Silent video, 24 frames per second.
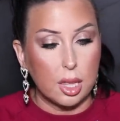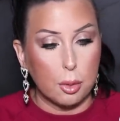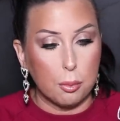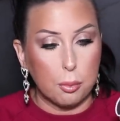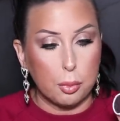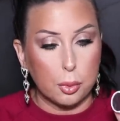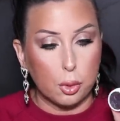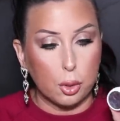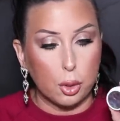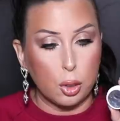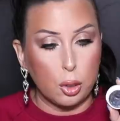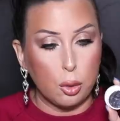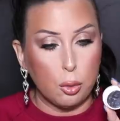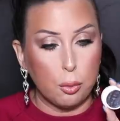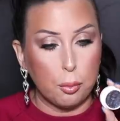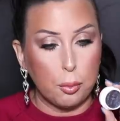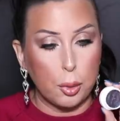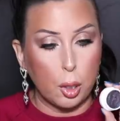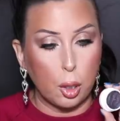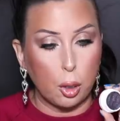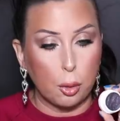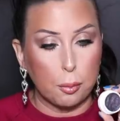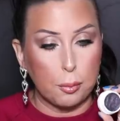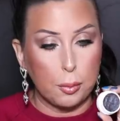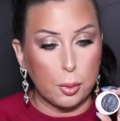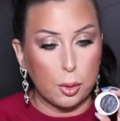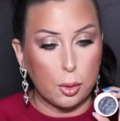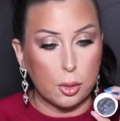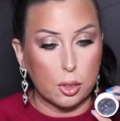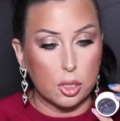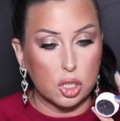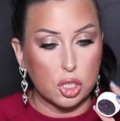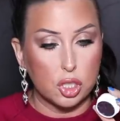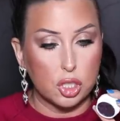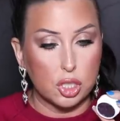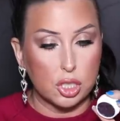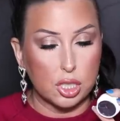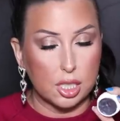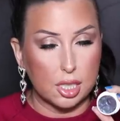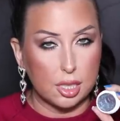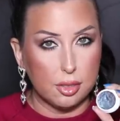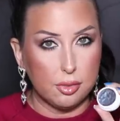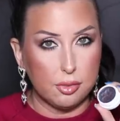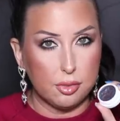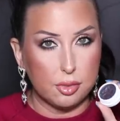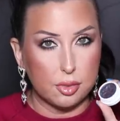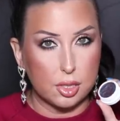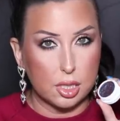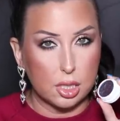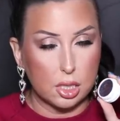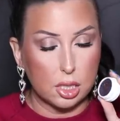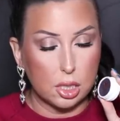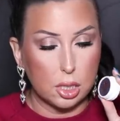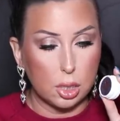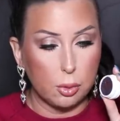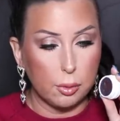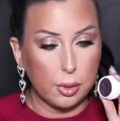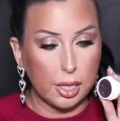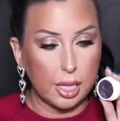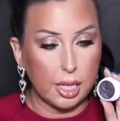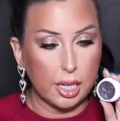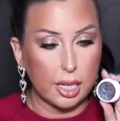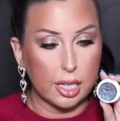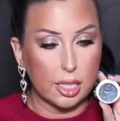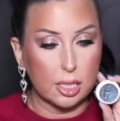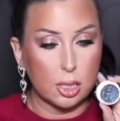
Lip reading: a blue-purple shift to it.